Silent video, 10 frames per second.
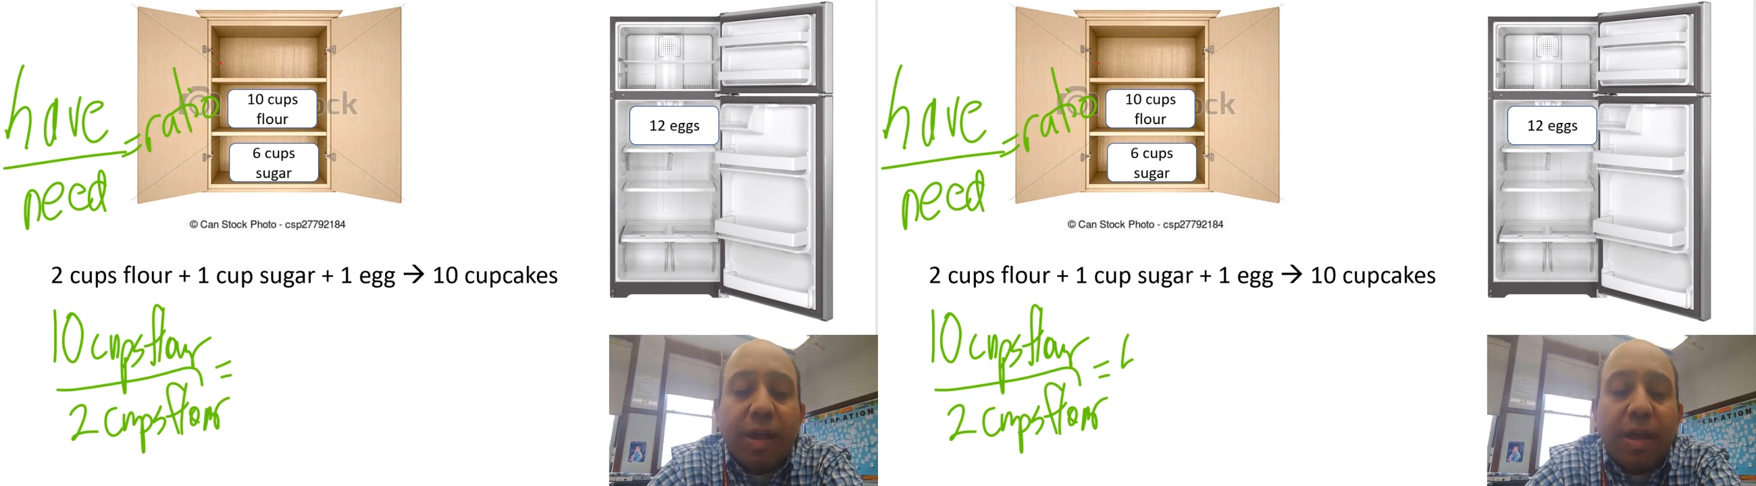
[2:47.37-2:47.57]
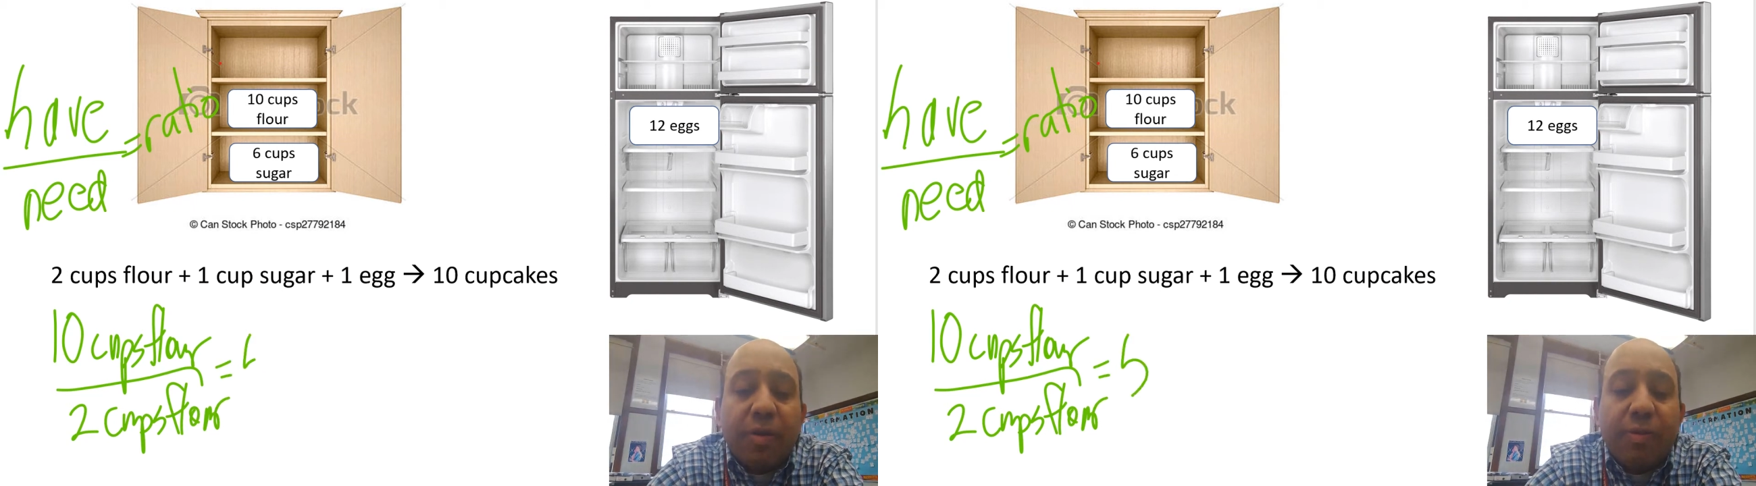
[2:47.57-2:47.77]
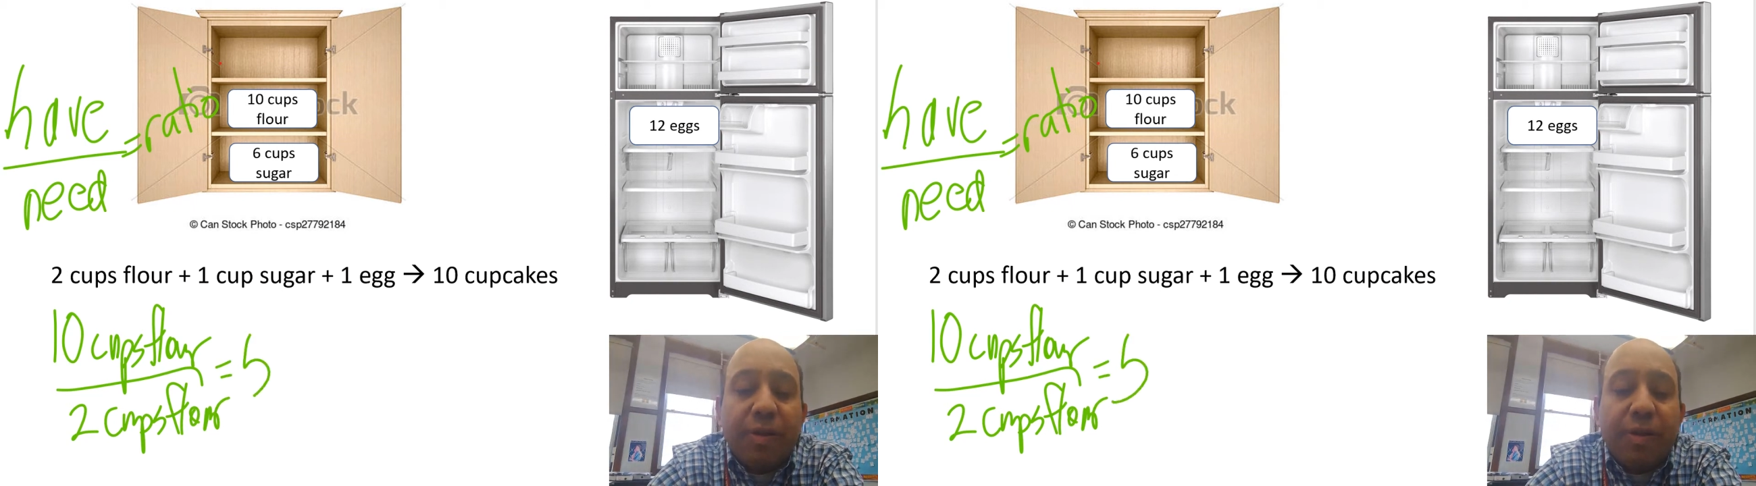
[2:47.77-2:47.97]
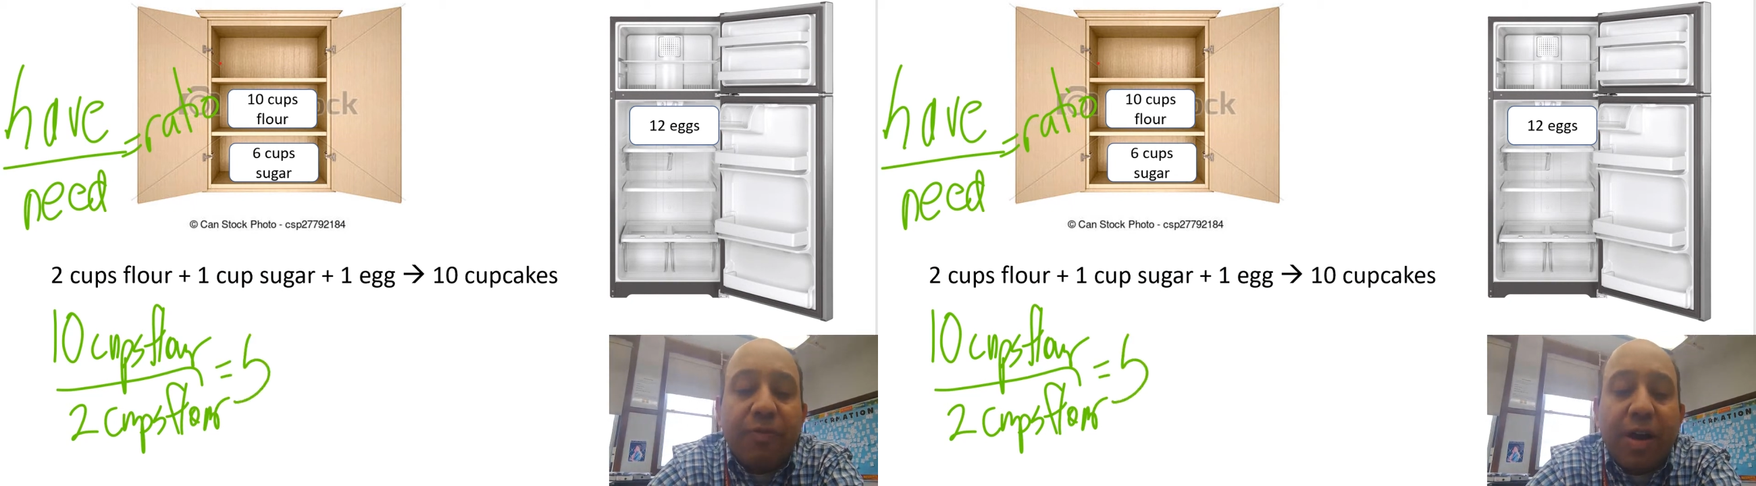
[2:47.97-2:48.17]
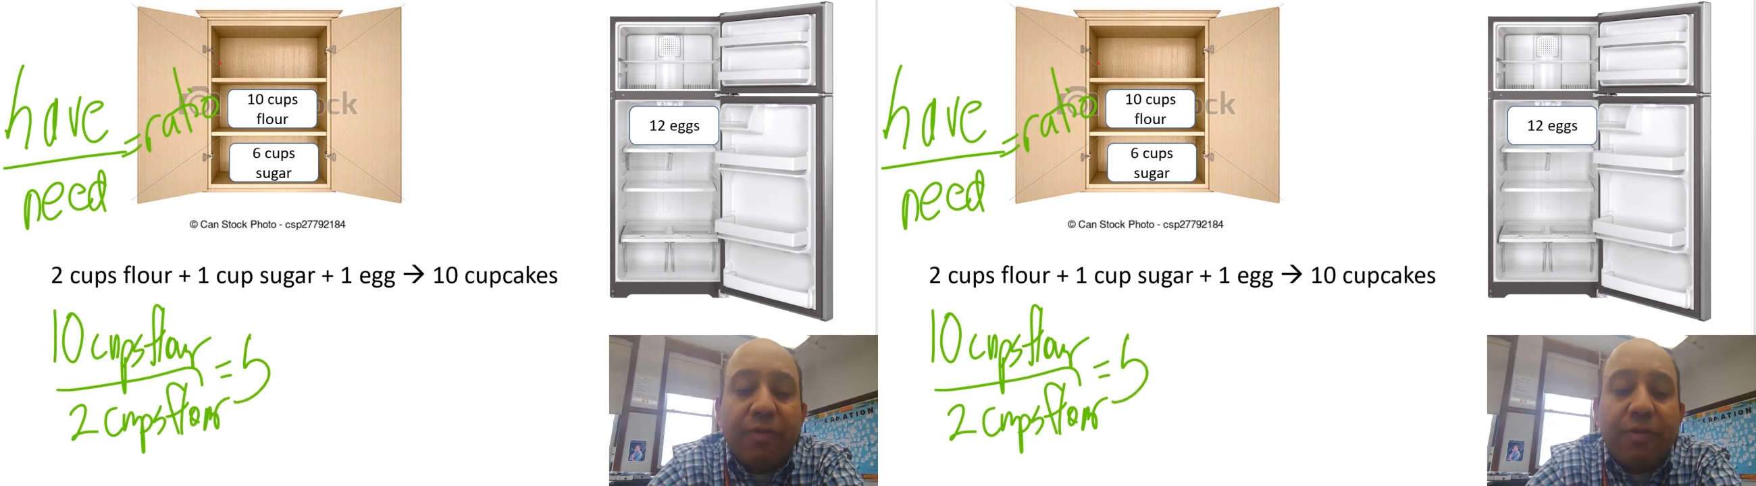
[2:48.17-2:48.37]
And that would be a
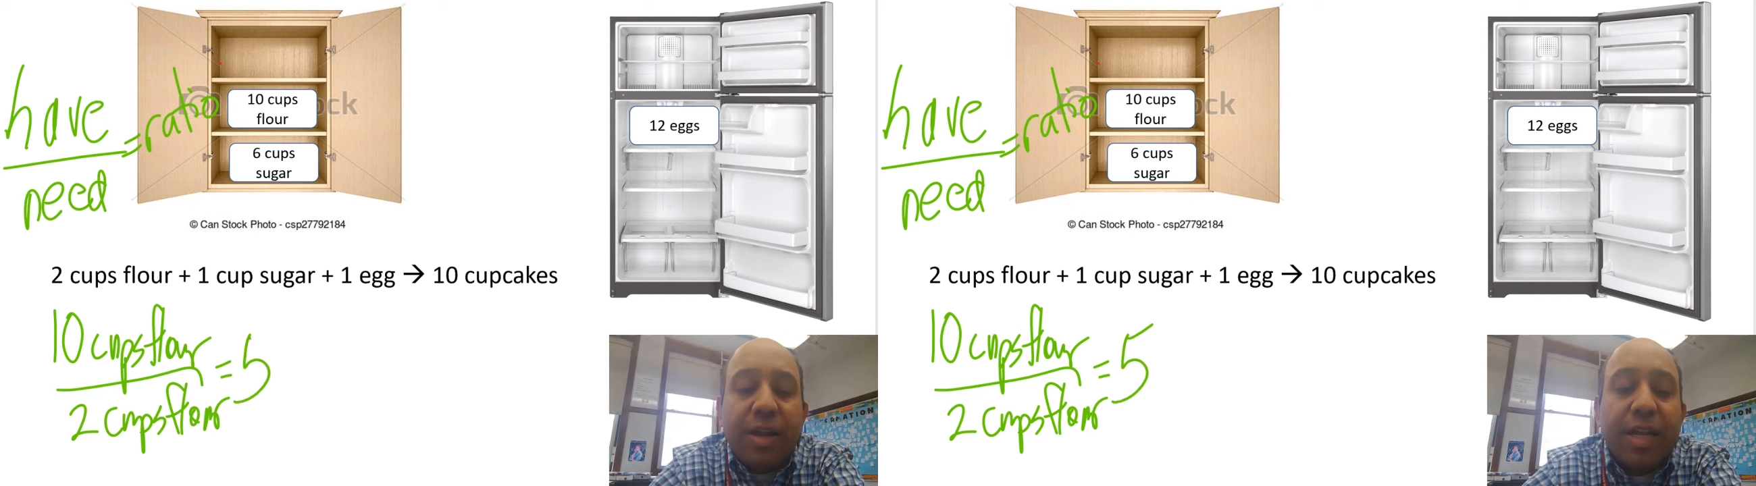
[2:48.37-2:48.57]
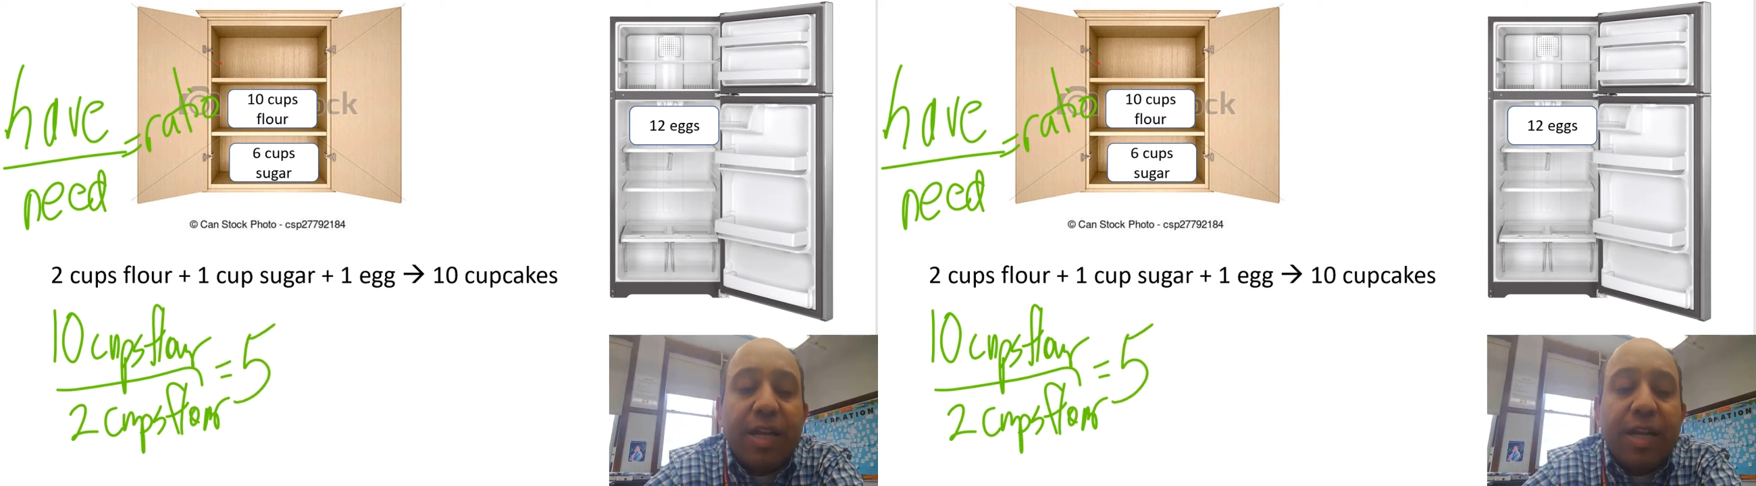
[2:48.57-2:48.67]
5, right?